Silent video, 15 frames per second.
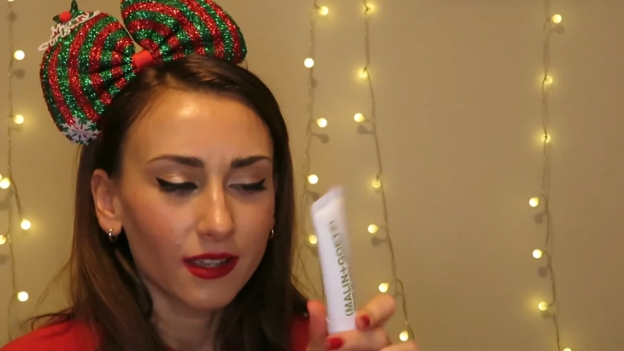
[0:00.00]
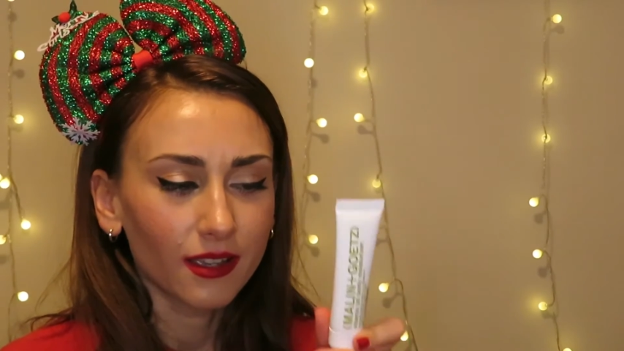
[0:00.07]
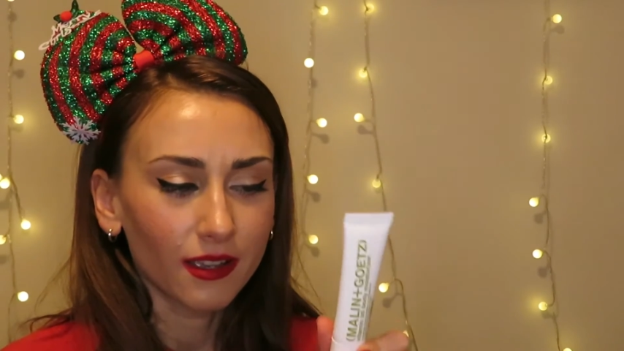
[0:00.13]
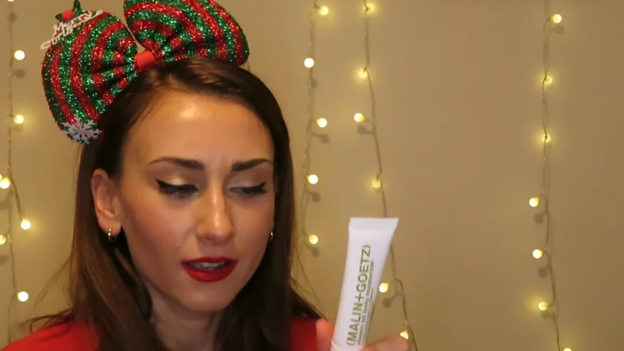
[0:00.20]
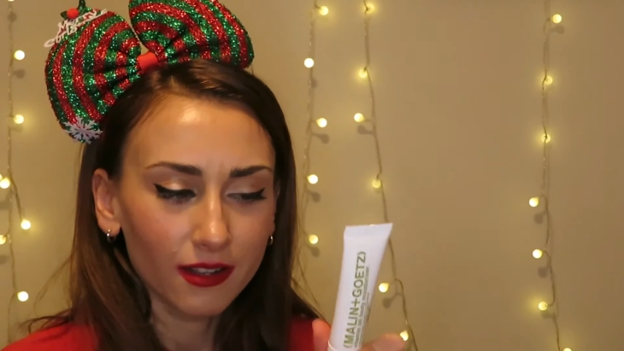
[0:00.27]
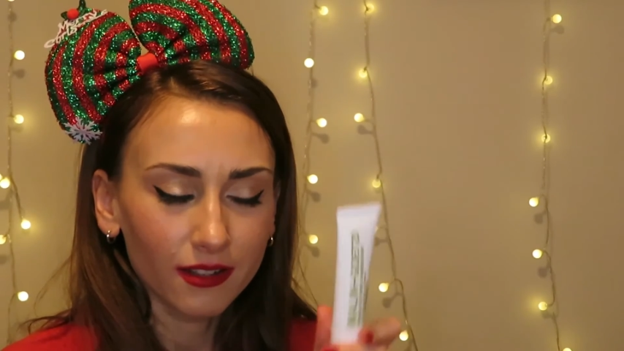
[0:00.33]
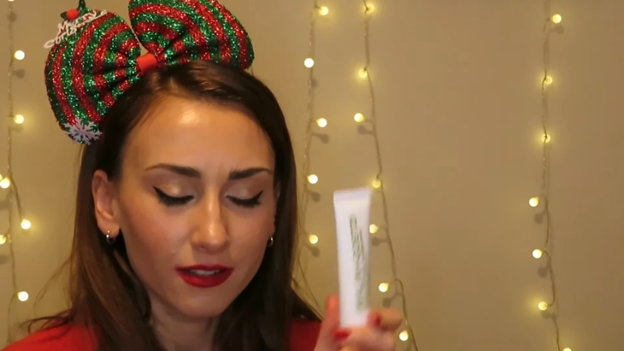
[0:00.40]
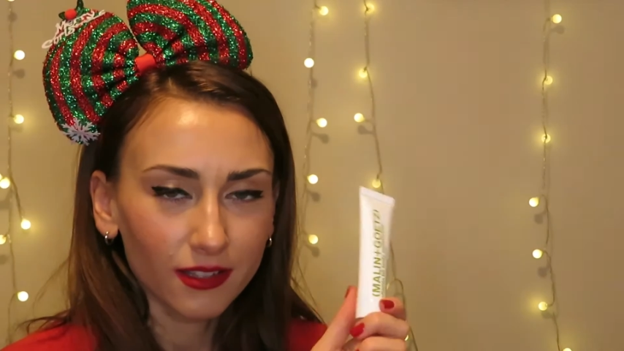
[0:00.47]

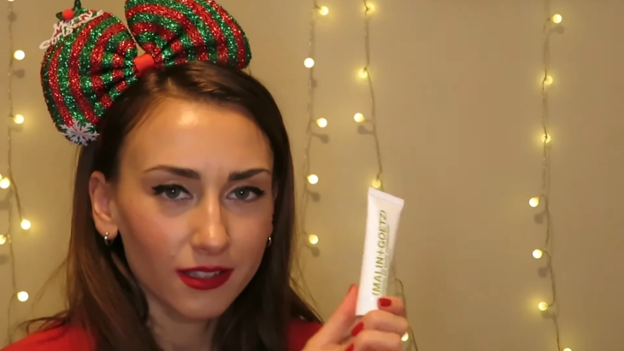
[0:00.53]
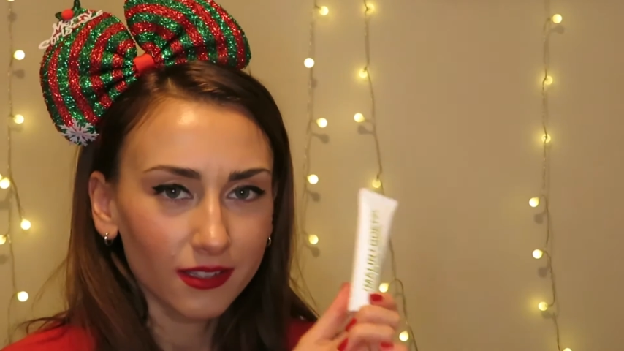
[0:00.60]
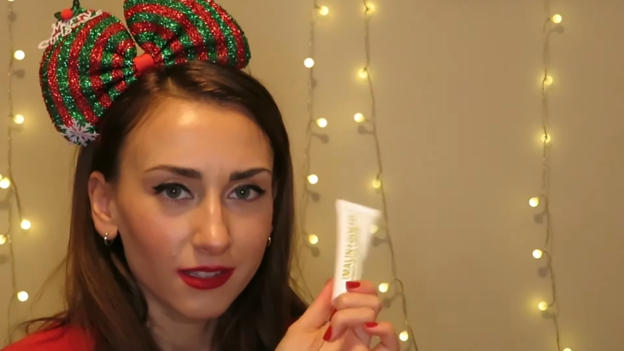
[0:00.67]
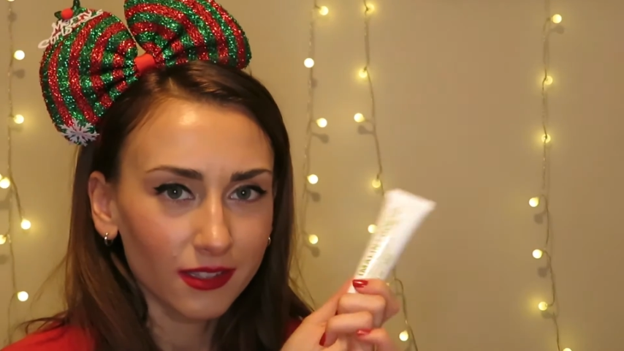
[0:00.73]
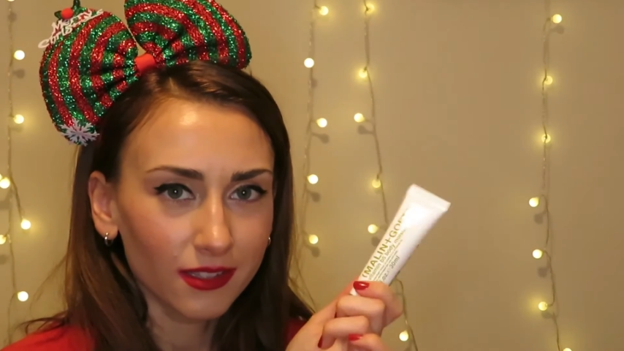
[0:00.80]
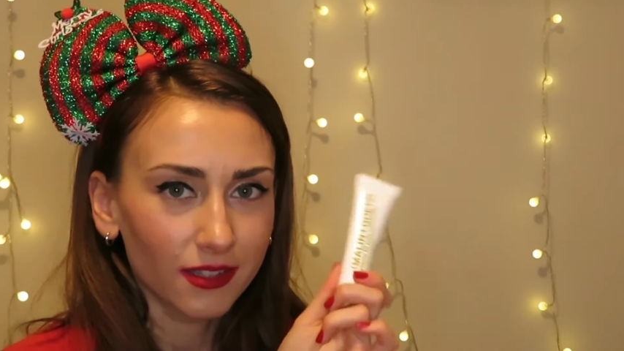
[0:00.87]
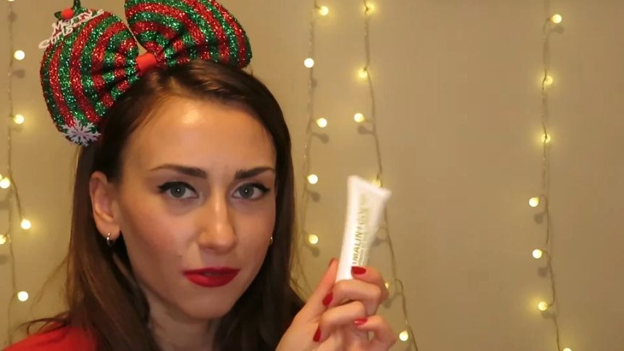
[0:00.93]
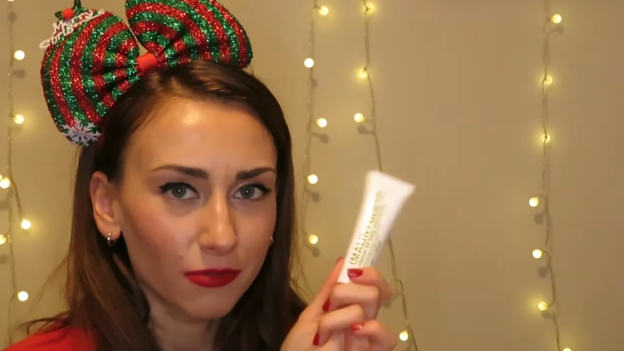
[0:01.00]
and this
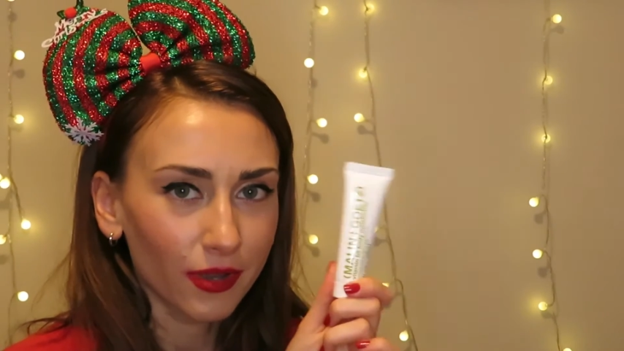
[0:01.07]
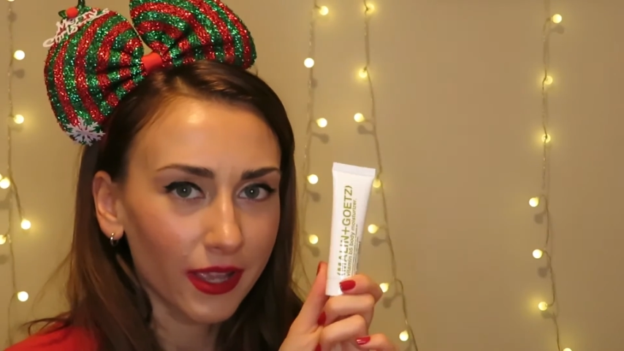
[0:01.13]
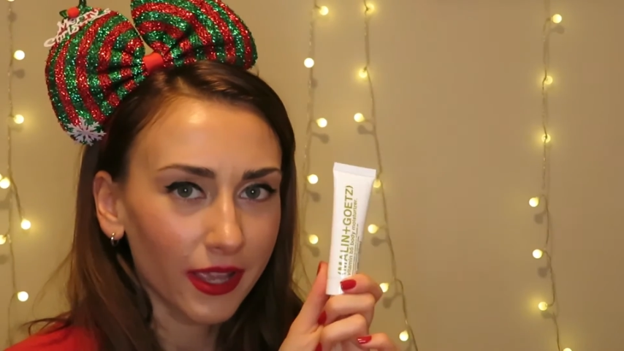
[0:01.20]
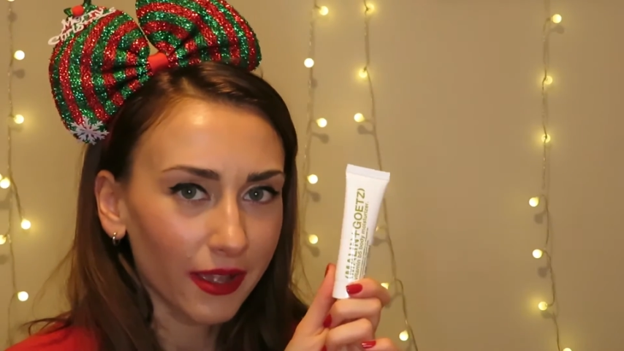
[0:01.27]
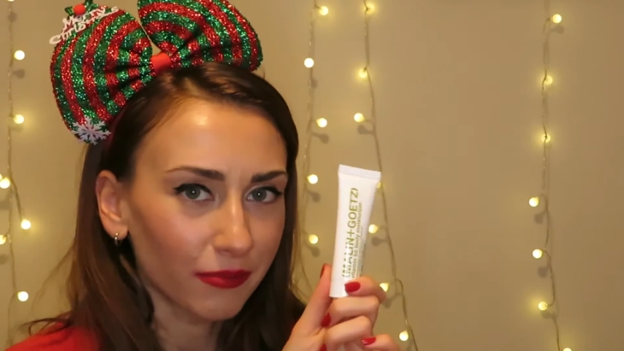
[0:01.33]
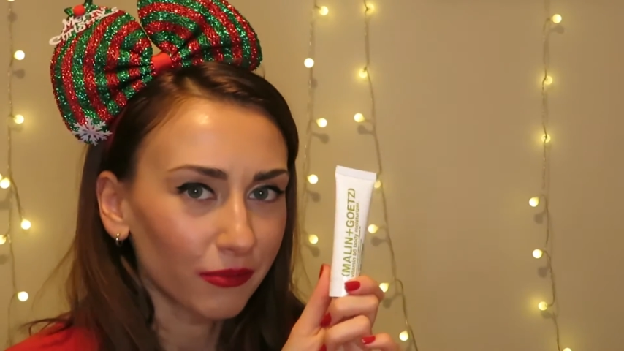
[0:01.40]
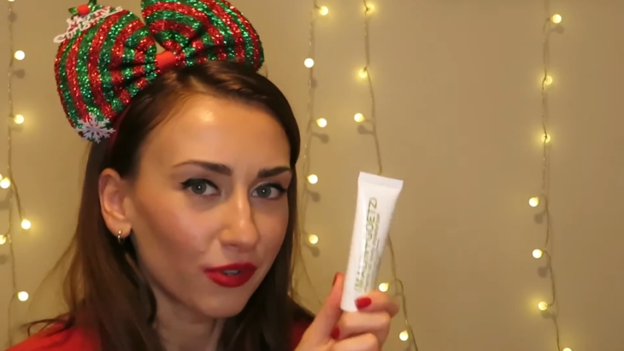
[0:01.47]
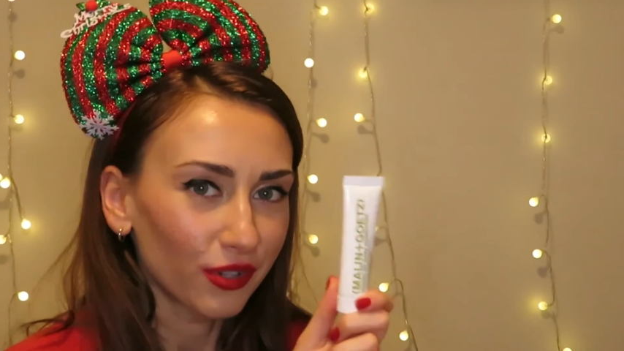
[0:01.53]
is the
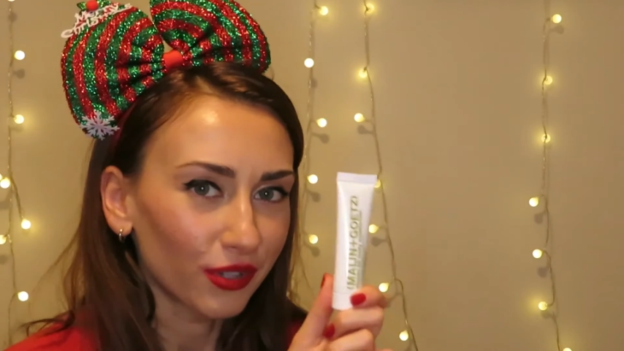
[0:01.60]
way I'm